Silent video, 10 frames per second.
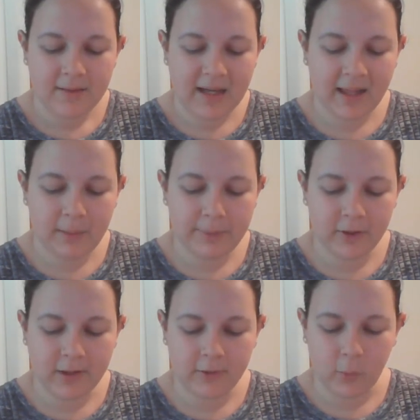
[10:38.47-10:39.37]
Tally
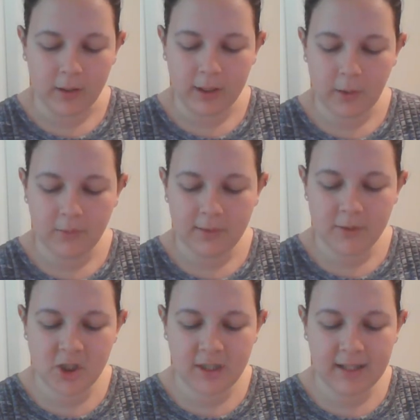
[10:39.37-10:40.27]
peered out the window. The
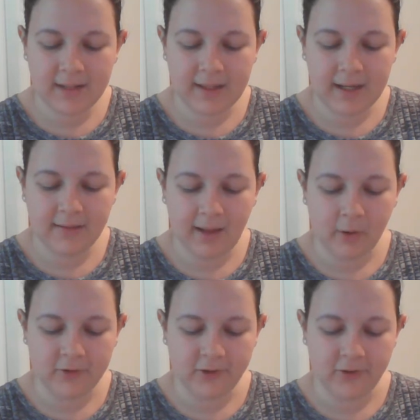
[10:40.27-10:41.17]
machine had gained
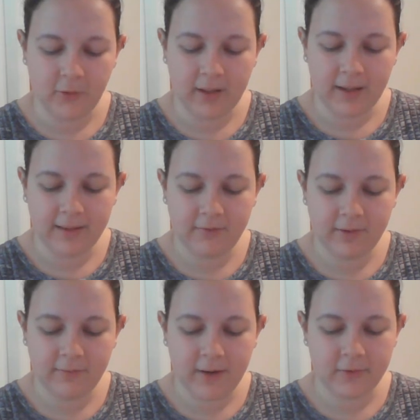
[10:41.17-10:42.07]
altitude and left
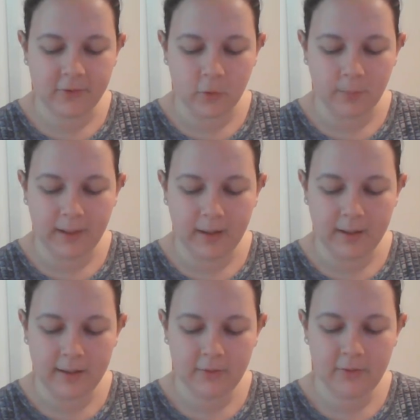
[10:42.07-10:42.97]
the firestorm
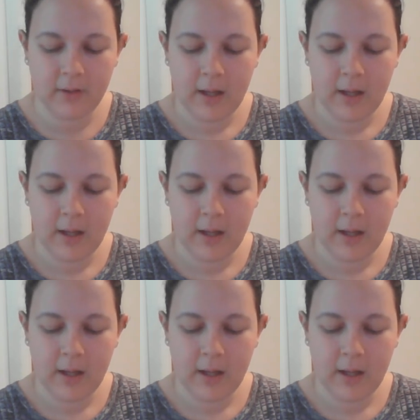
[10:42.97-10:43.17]
behind.